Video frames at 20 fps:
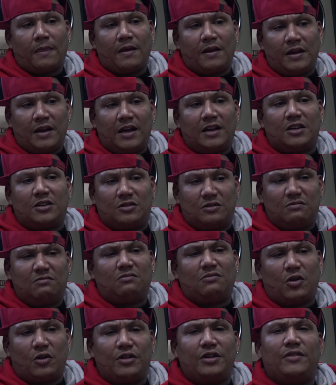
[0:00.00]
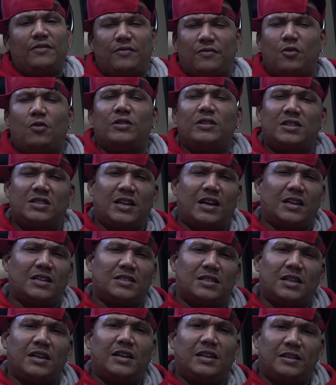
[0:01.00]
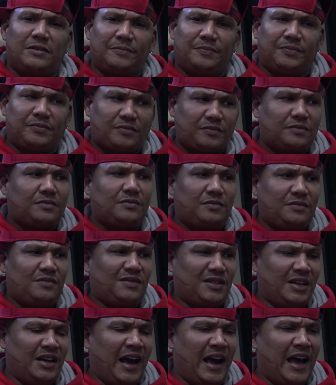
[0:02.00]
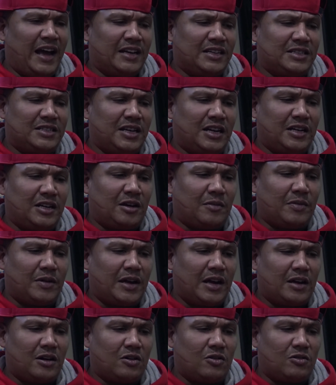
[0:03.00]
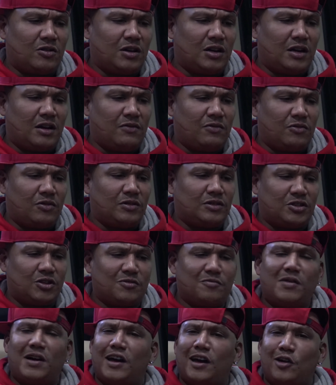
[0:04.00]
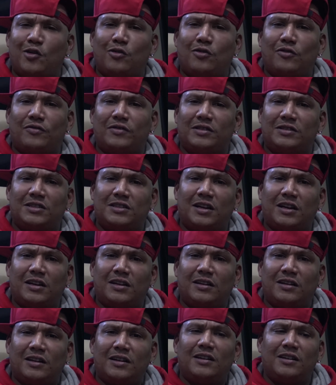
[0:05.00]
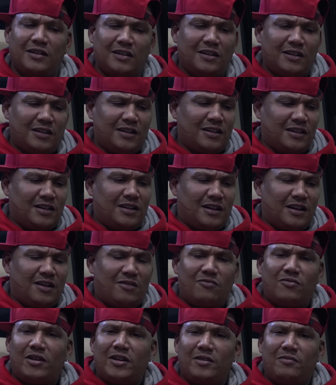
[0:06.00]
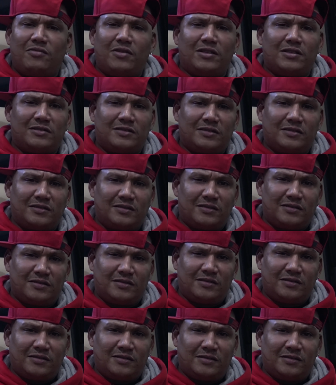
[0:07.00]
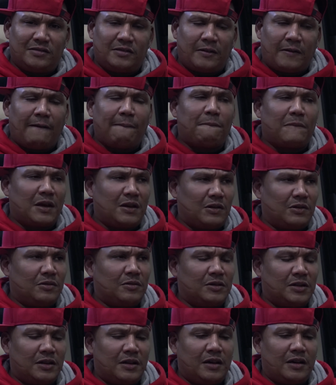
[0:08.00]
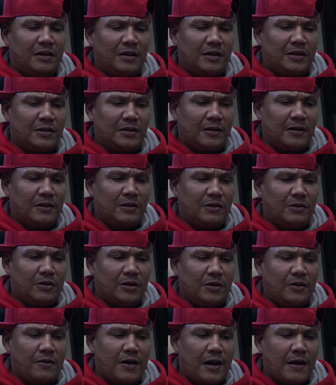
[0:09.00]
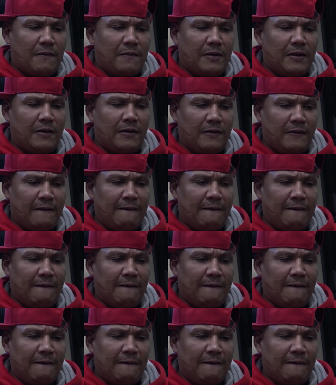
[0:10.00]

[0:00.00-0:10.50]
like 30, 40 seconds later, I had to stand up and I had to go to Level and took my hat off and say, I'm ready, brother. You know, and you know, he grabbed me